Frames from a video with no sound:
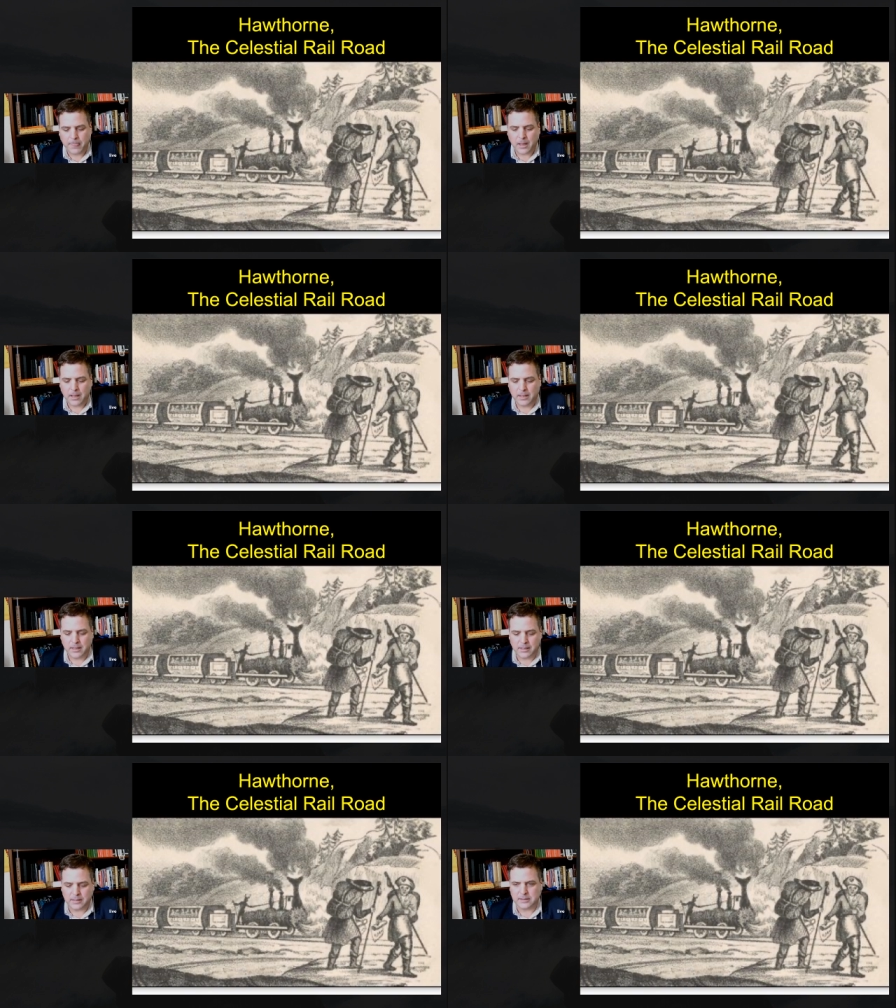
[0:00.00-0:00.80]
it
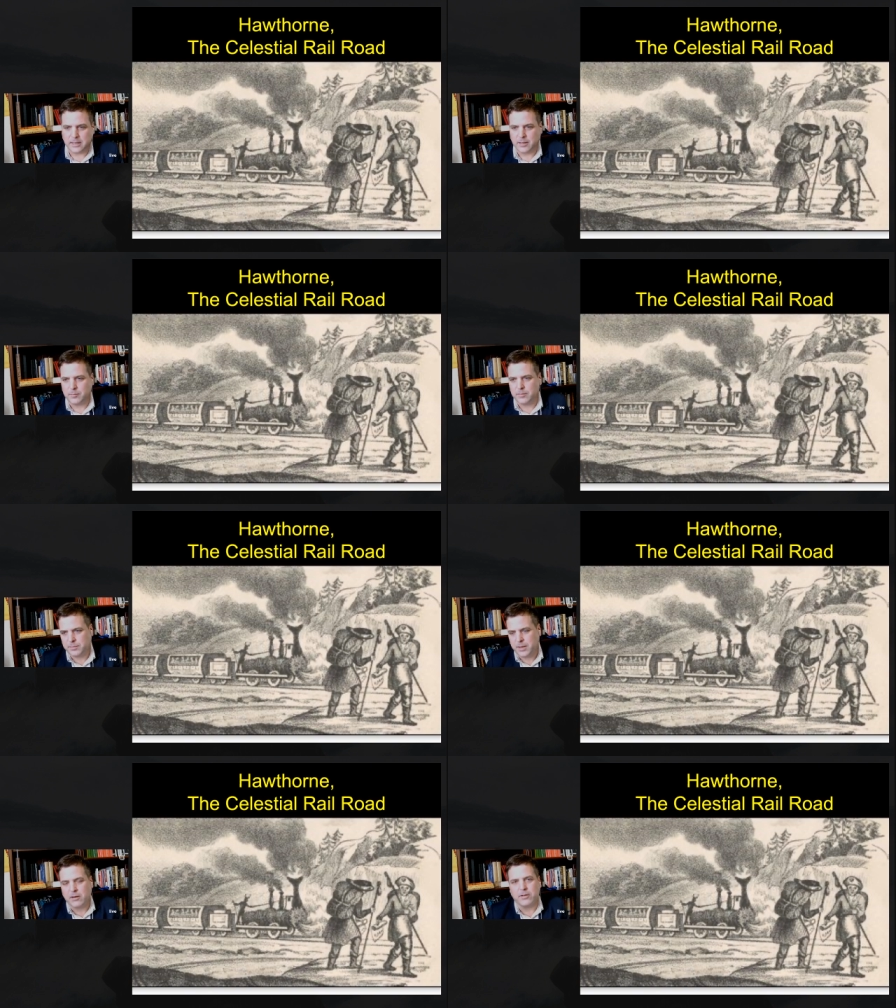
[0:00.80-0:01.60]
is a
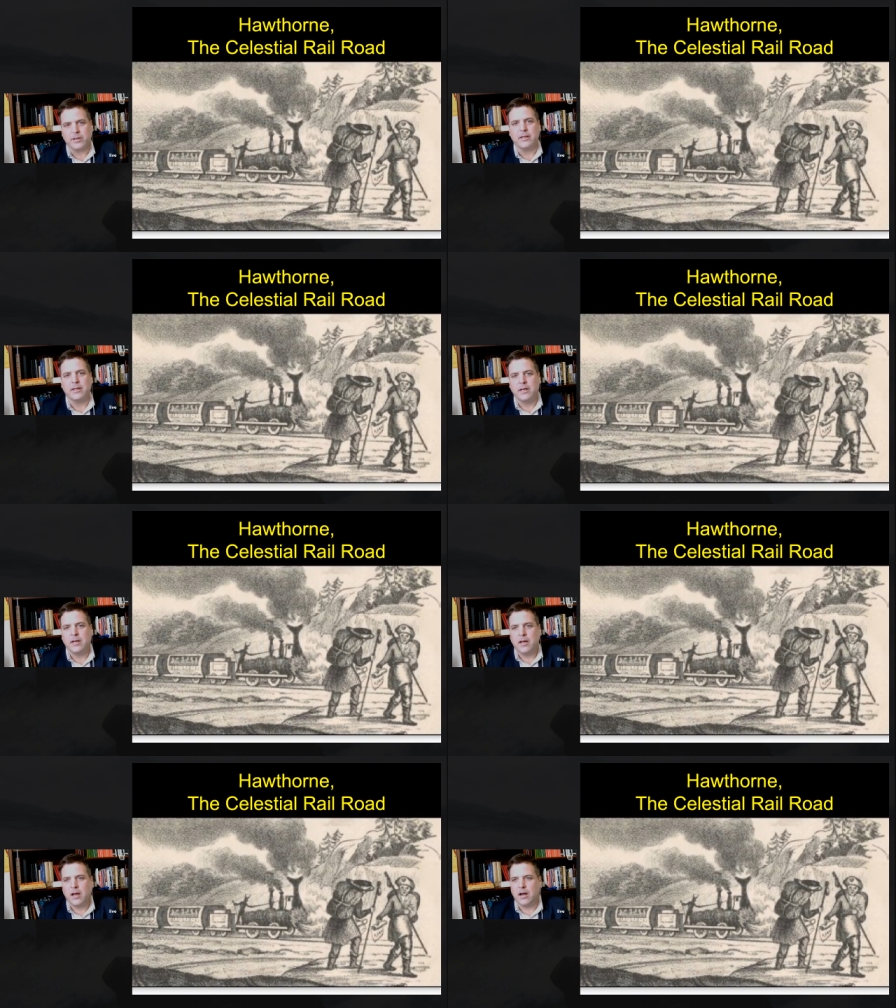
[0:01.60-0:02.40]
parody
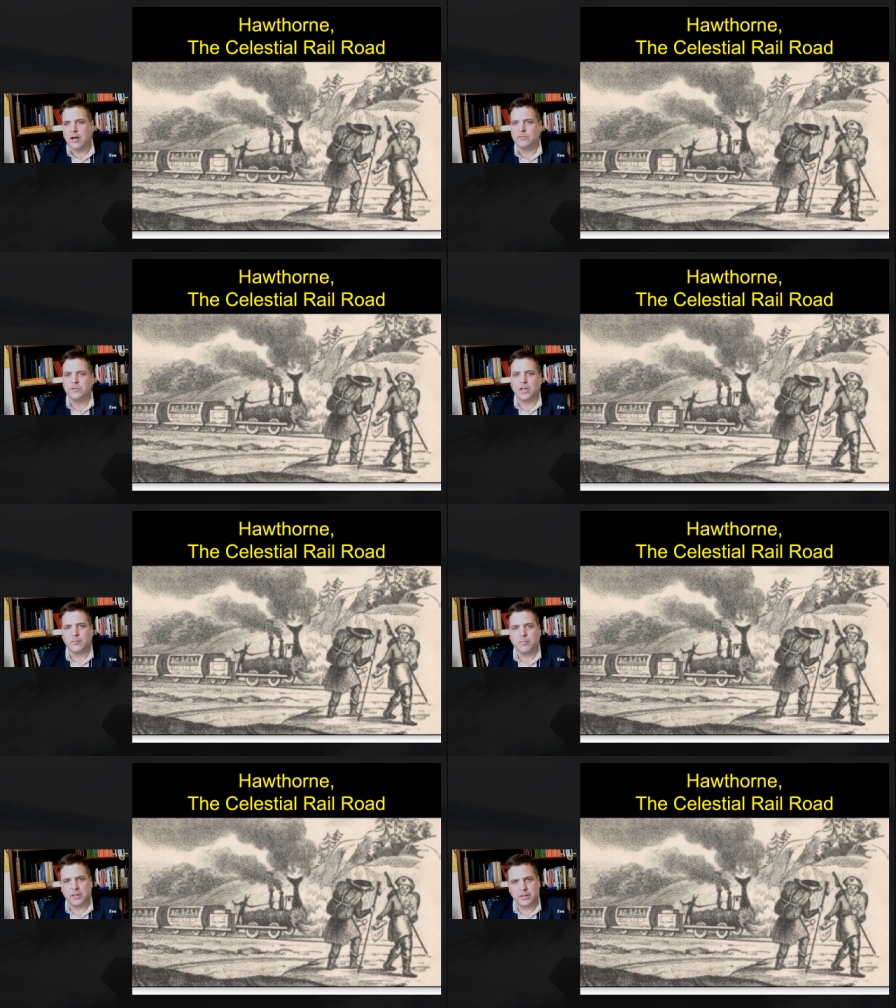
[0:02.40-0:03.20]
of John
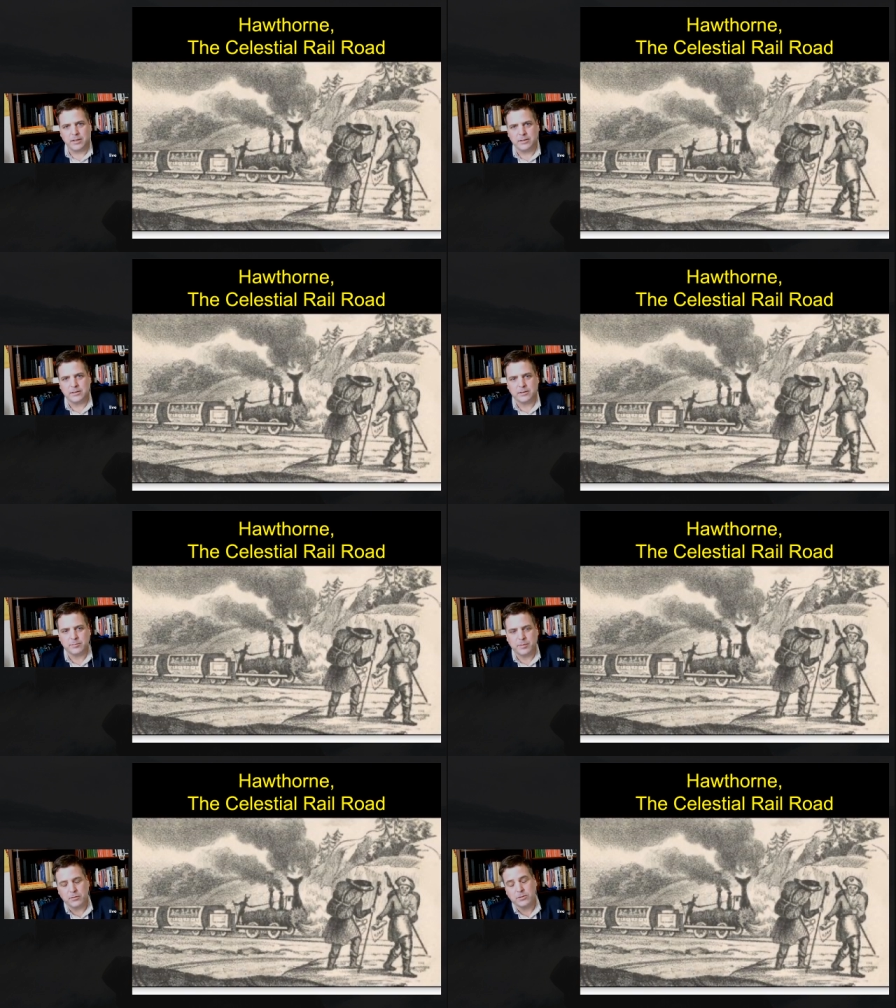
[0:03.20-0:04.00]
Bunyan's
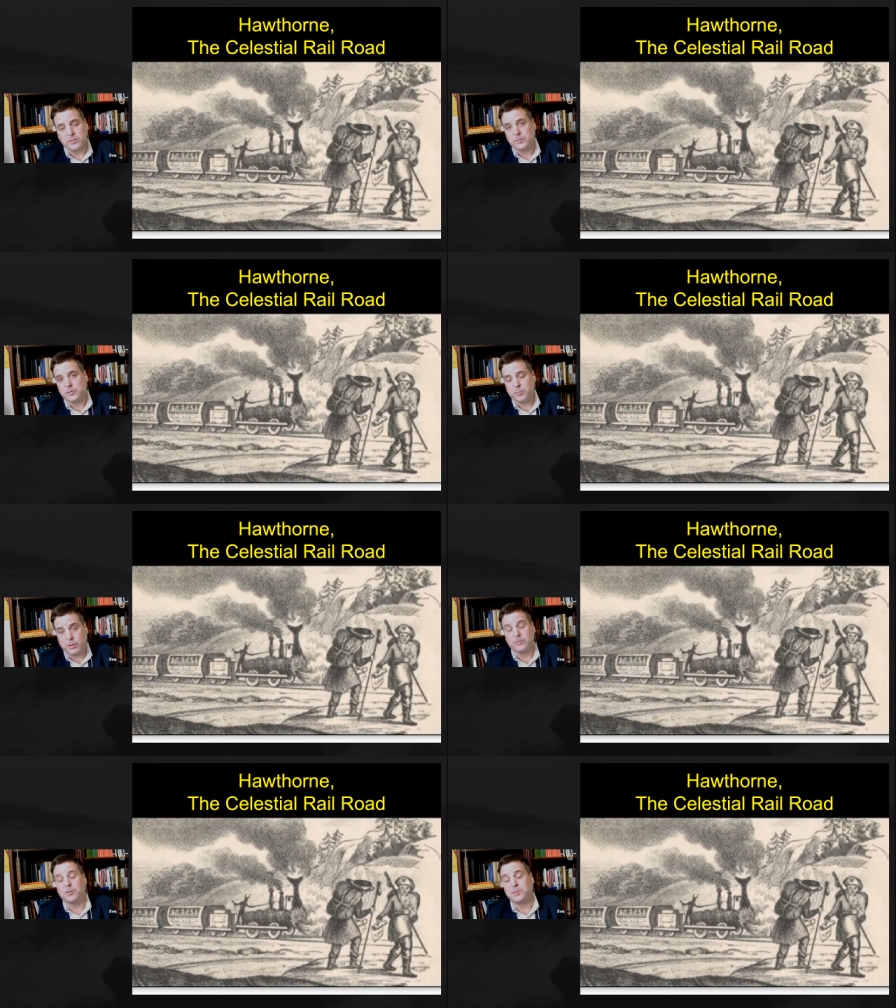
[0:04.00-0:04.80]
Pilgrim,
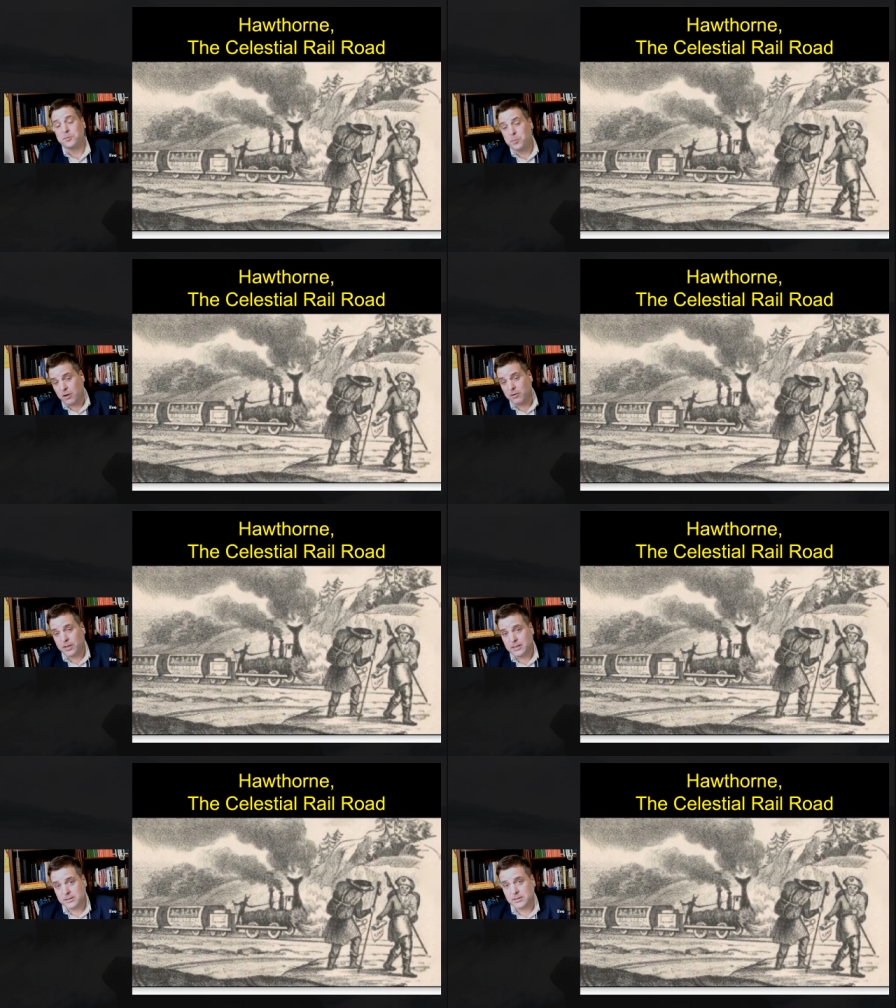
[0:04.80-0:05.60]
Pilgrim's Progress,